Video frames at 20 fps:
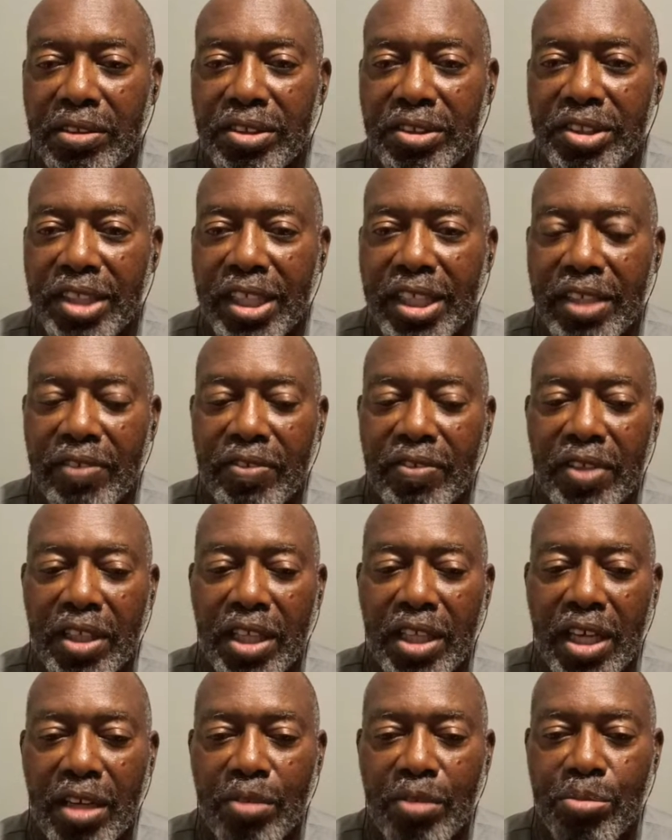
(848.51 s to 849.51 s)
saved
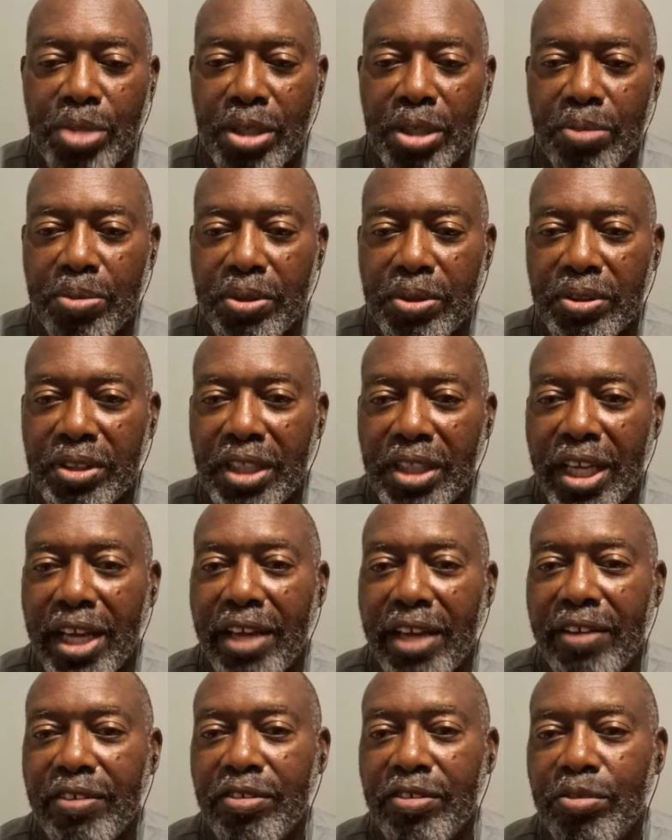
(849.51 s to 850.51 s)
a lot of people's
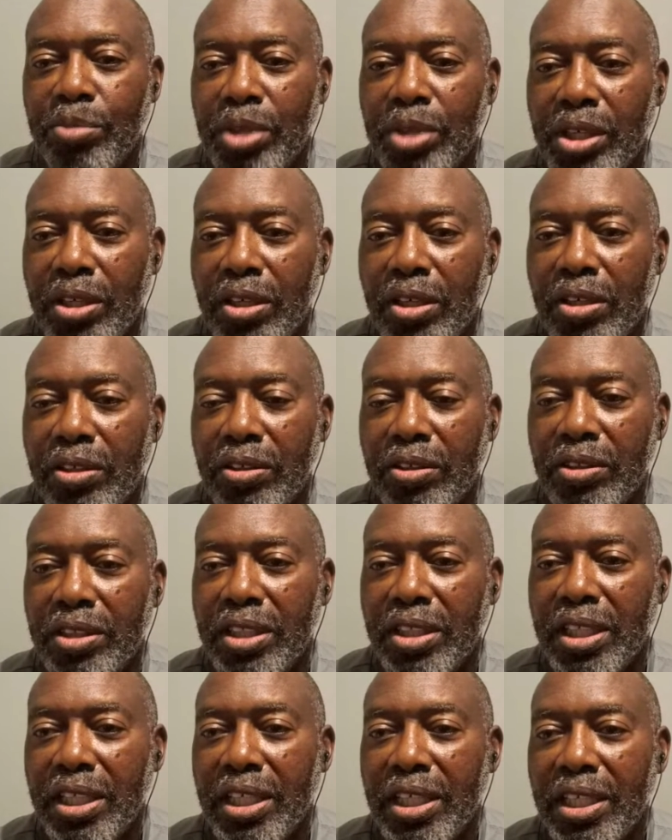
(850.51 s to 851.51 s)
lives
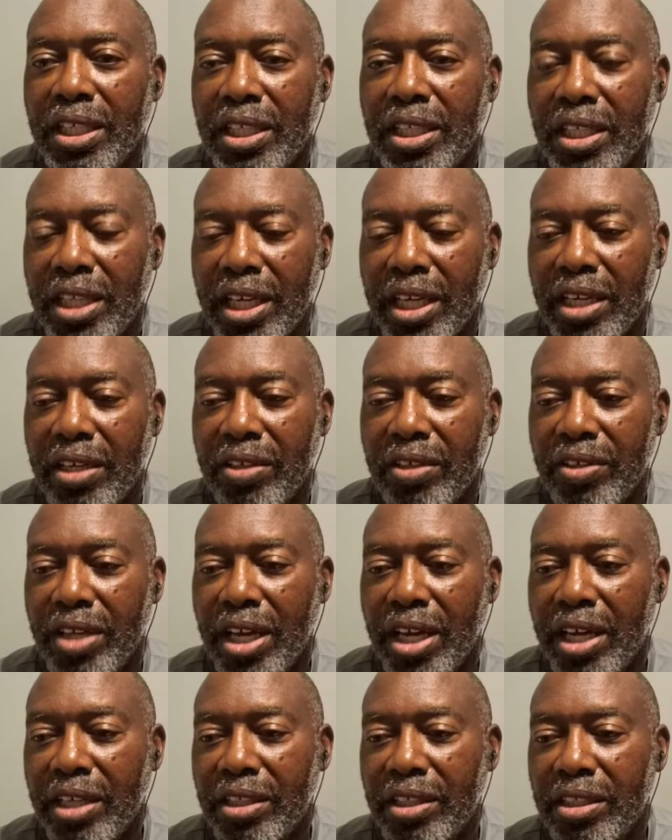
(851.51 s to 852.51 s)
because they are
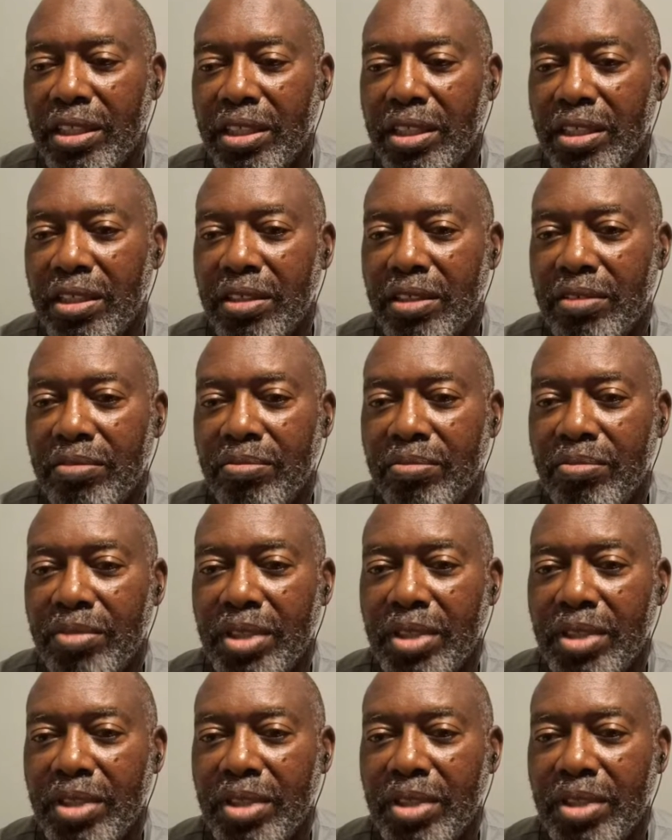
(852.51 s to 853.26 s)
not uh,